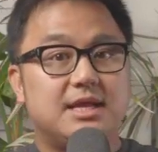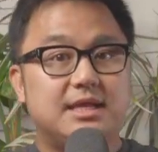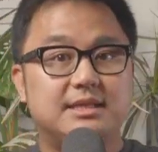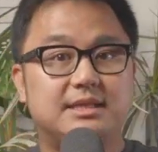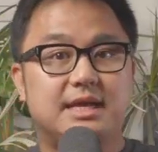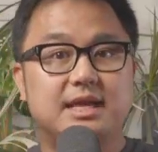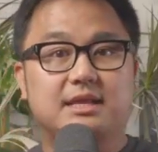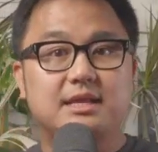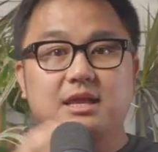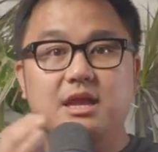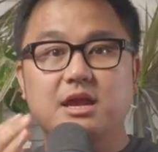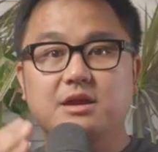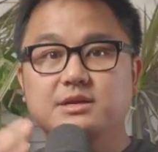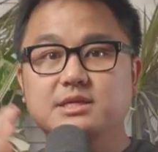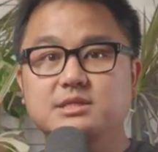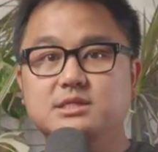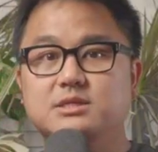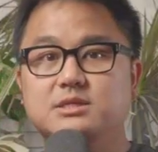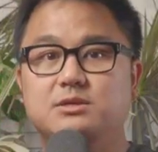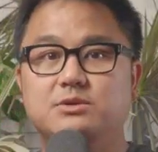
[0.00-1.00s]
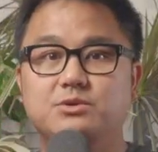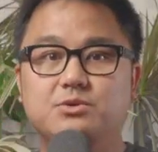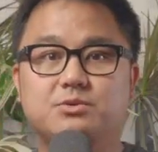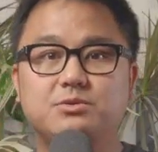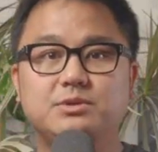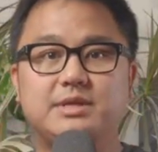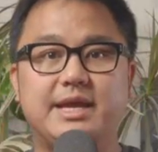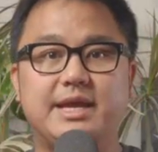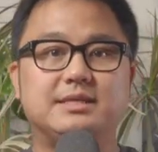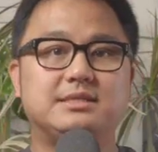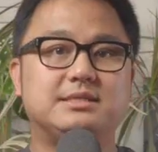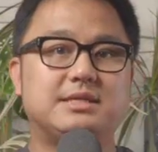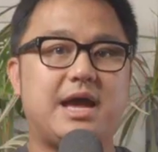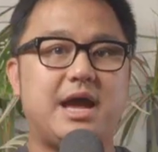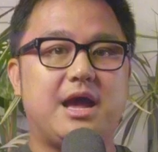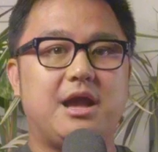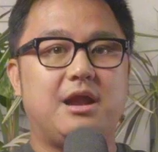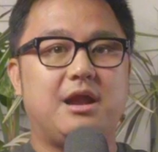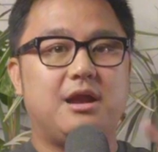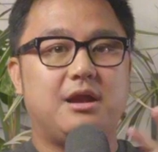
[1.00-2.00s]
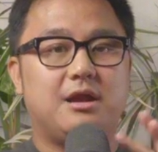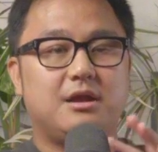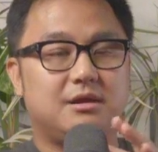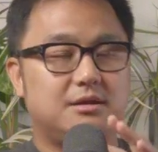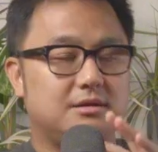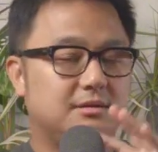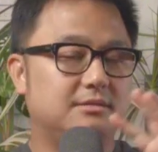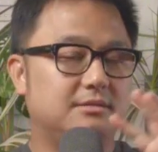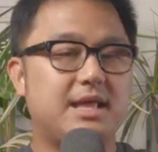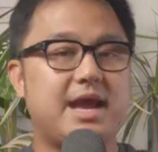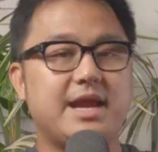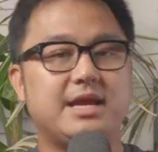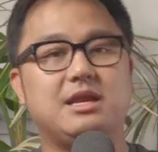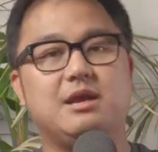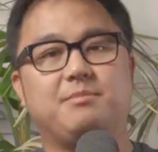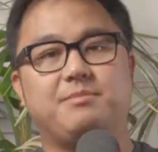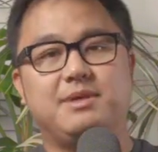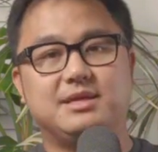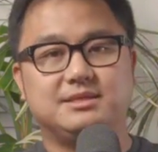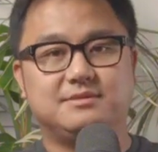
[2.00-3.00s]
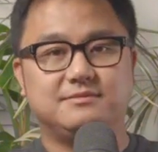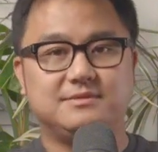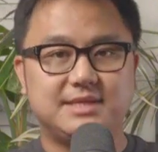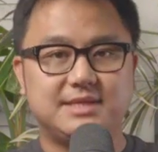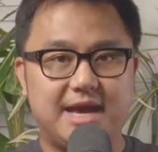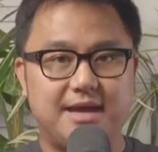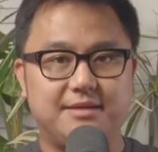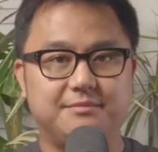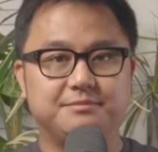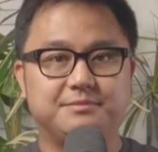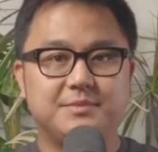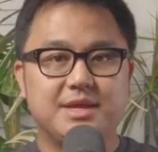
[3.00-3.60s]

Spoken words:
that carries through the entire lineup, as I've said.